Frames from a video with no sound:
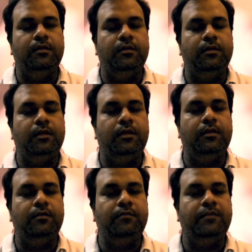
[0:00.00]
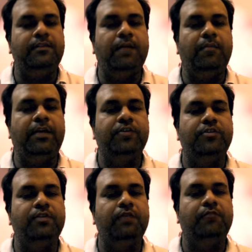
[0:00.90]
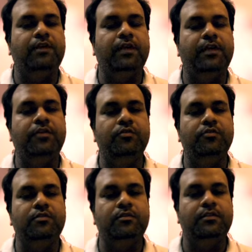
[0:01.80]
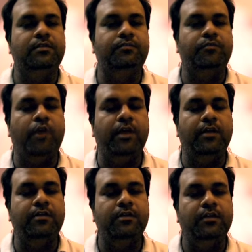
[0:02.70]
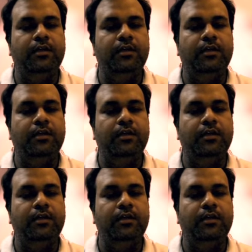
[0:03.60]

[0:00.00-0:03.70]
The first application that one can use this point